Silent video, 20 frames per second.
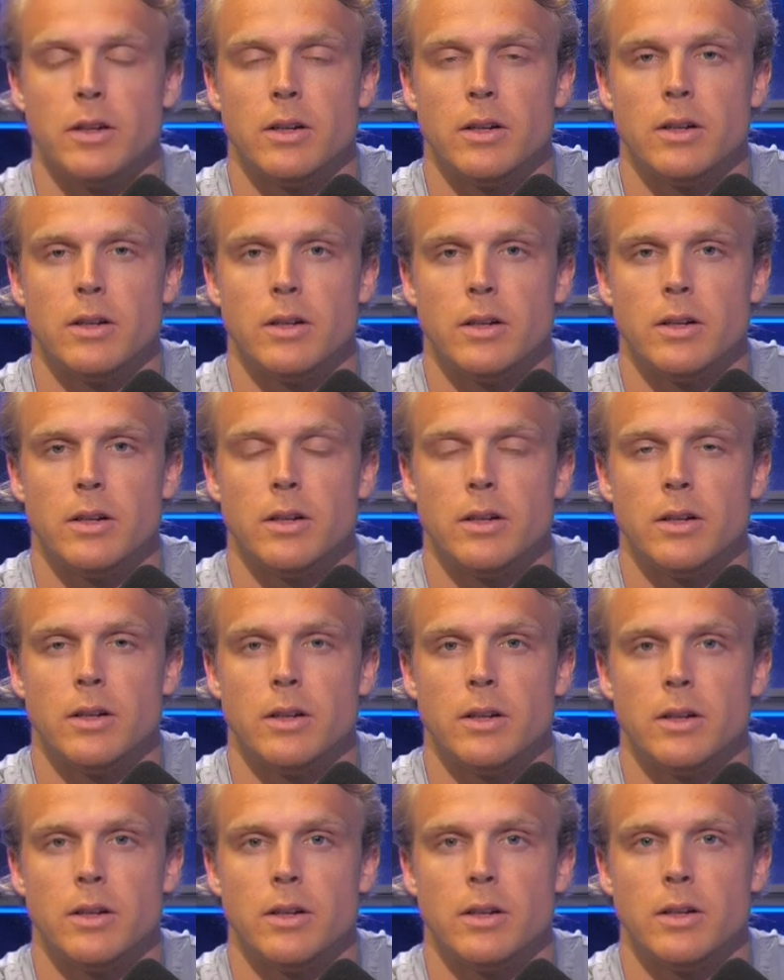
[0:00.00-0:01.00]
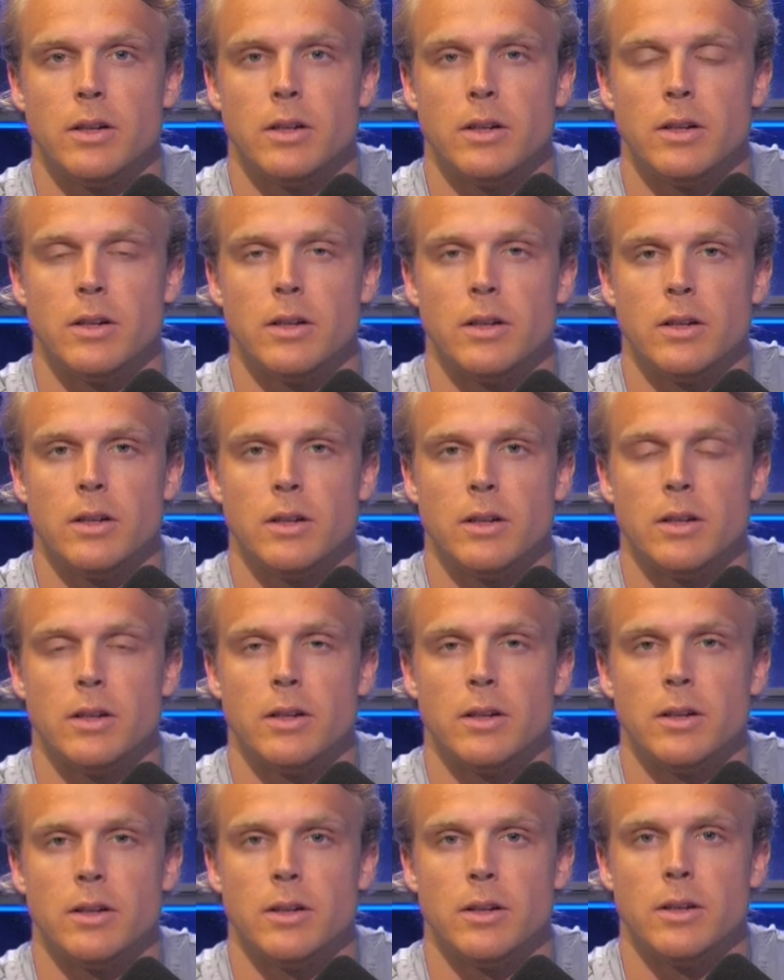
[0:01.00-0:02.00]

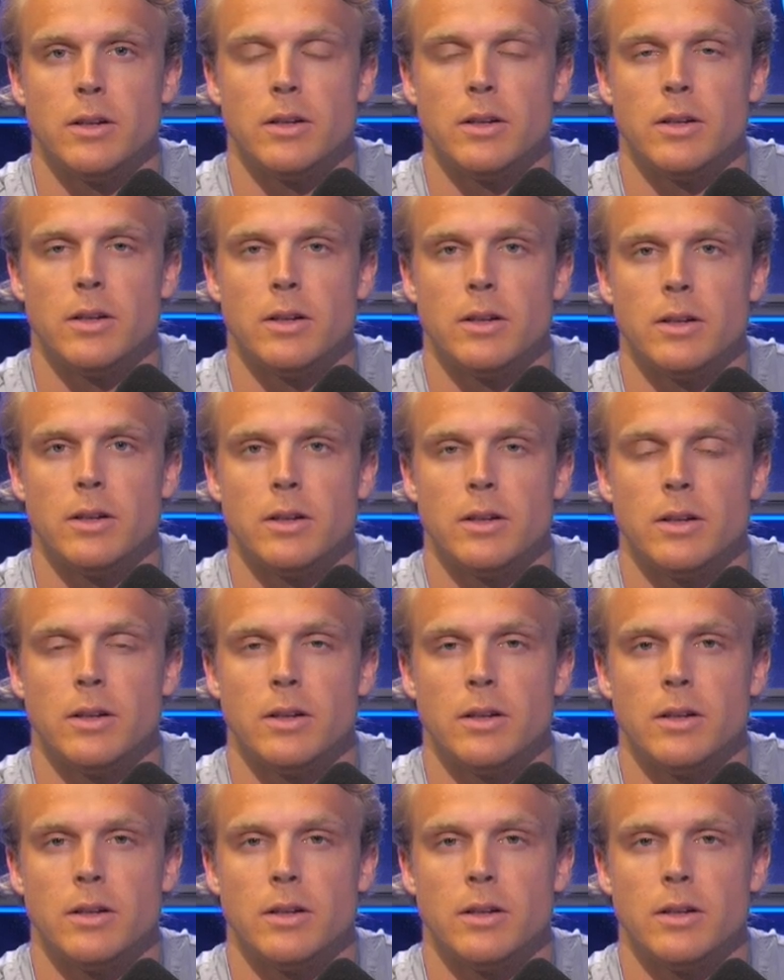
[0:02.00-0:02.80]
This person isn't speaking.